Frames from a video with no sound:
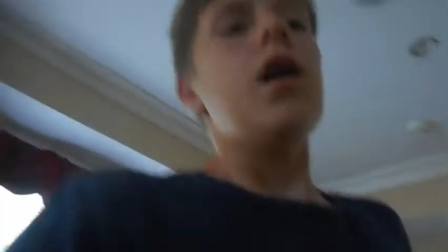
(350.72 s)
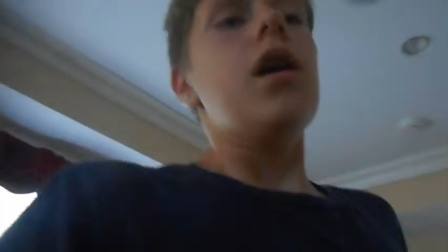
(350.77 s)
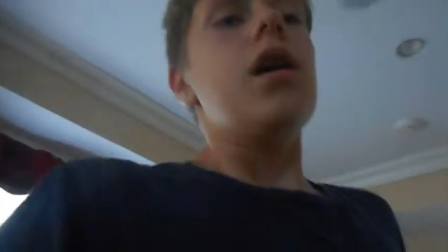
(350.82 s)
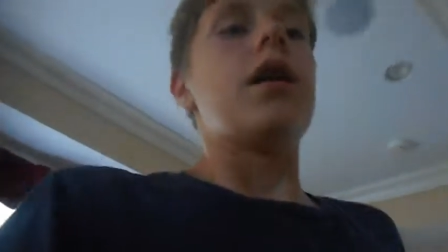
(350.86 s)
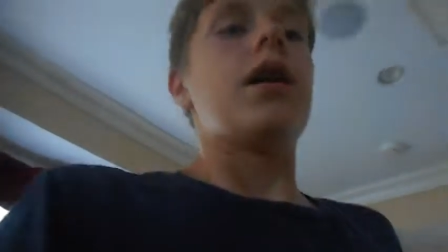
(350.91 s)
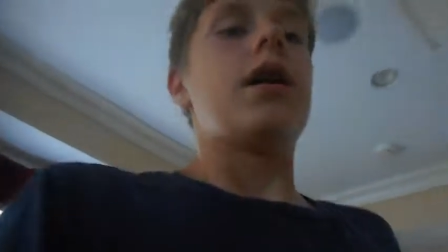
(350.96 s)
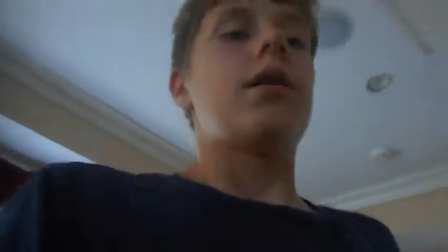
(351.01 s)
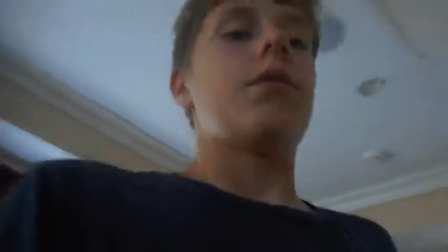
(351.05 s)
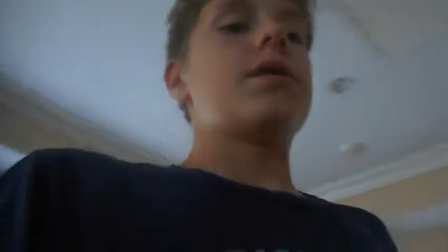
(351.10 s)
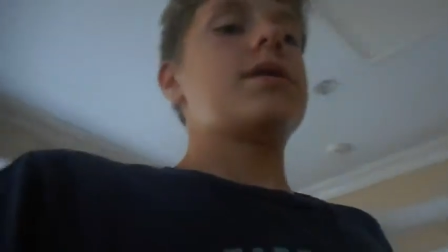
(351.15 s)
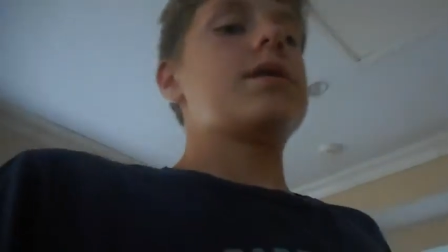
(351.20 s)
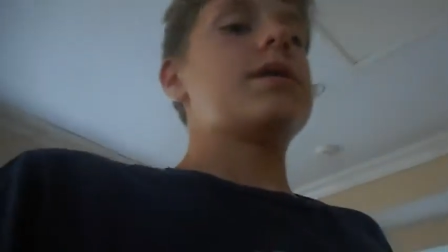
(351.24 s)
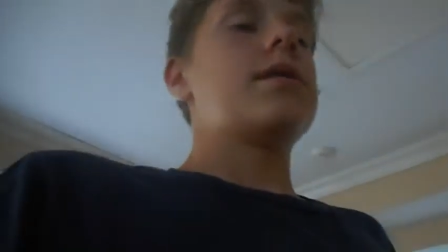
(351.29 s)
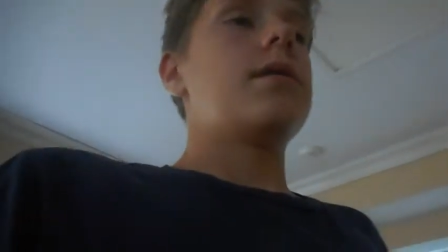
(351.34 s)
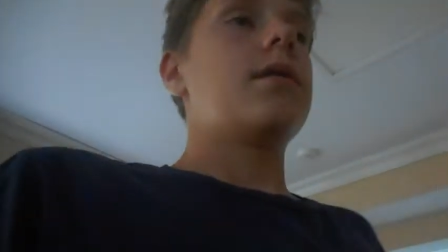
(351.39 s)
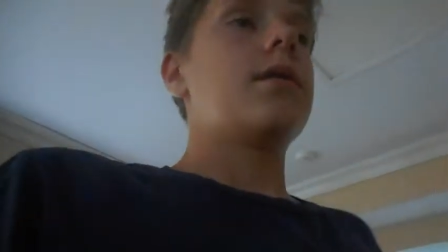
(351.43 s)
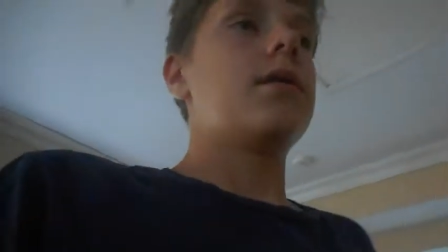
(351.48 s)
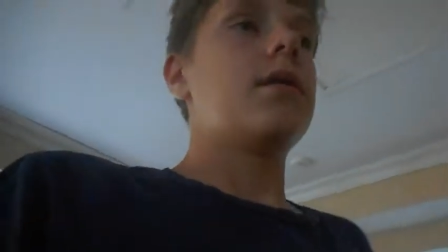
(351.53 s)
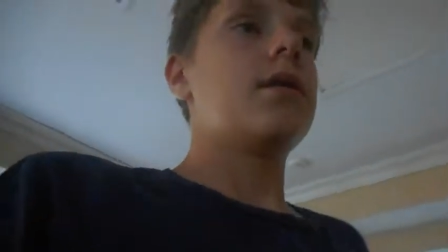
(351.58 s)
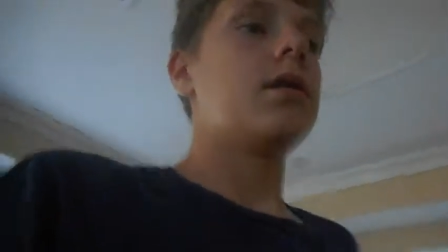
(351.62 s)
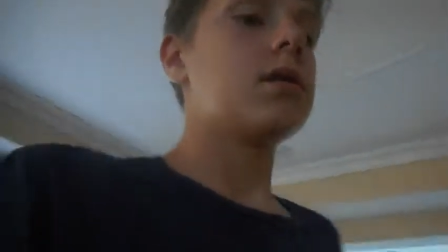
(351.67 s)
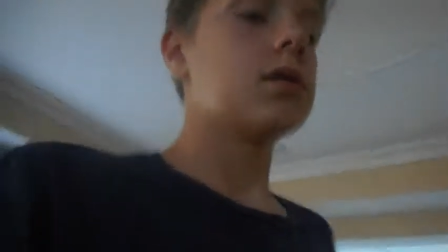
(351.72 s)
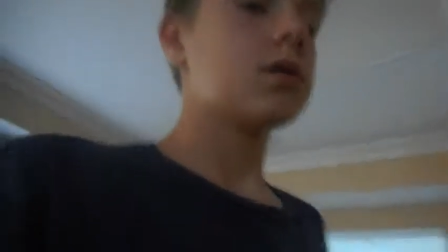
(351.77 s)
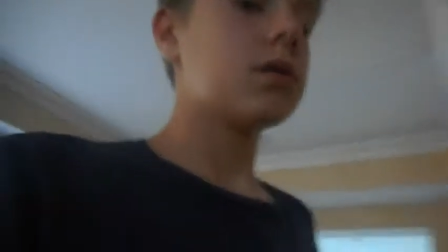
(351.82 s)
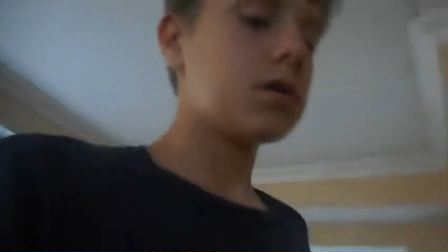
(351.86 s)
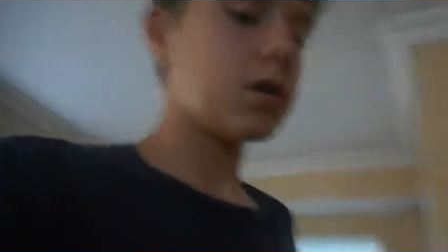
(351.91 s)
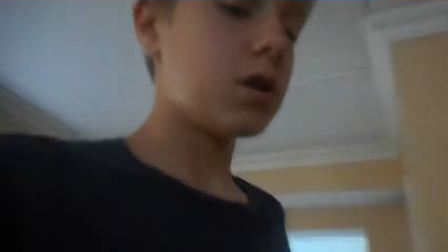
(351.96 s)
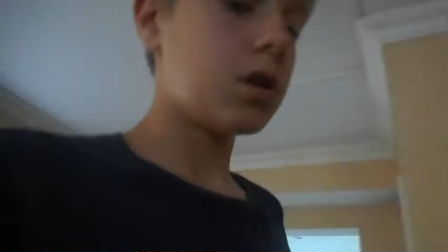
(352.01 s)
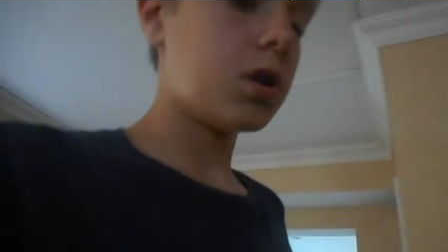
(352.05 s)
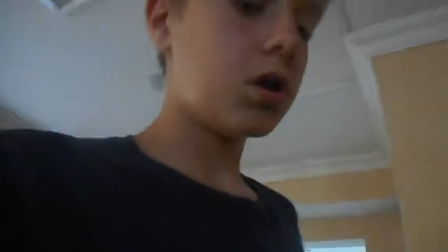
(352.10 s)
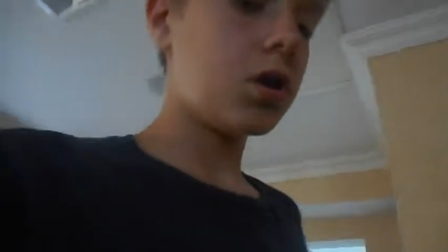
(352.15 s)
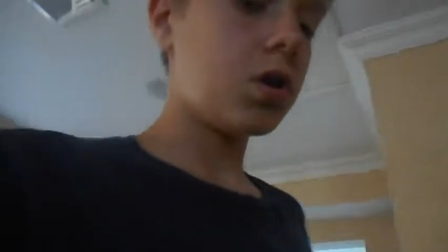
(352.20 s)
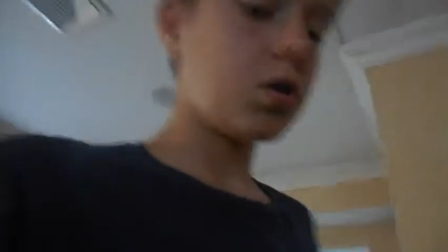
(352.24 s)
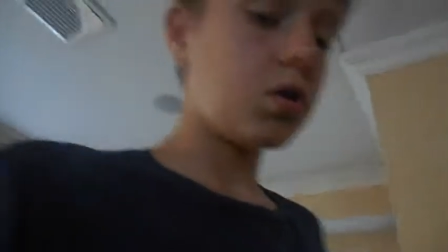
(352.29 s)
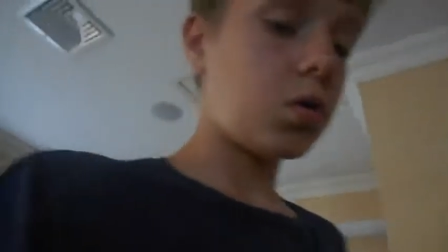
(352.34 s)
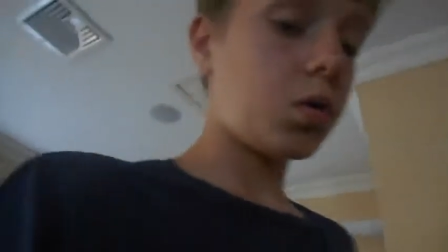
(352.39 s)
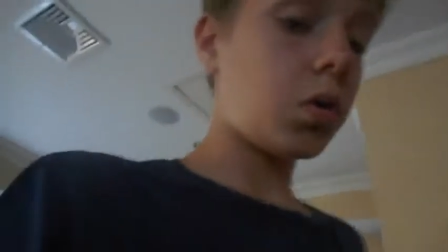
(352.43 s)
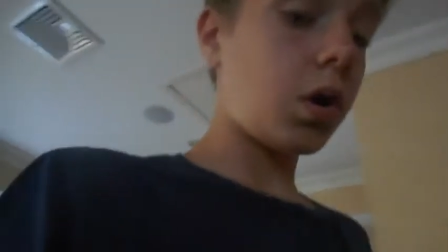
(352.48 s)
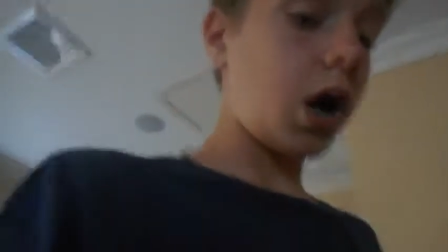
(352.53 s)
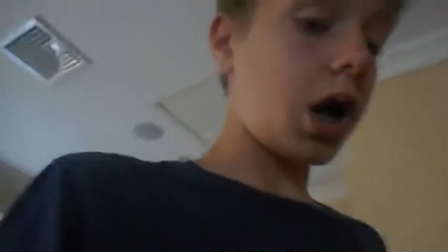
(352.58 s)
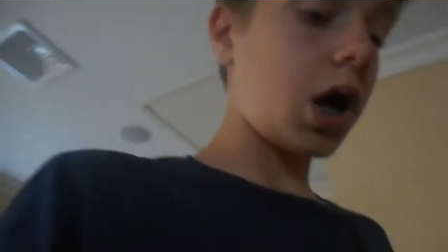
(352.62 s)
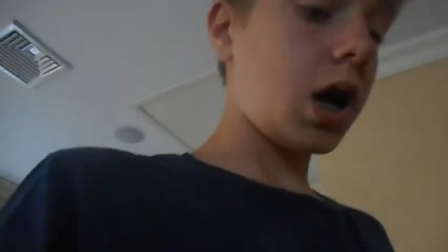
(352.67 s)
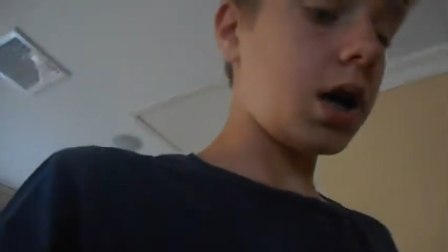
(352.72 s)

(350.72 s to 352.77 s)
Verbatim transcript: Anyways, so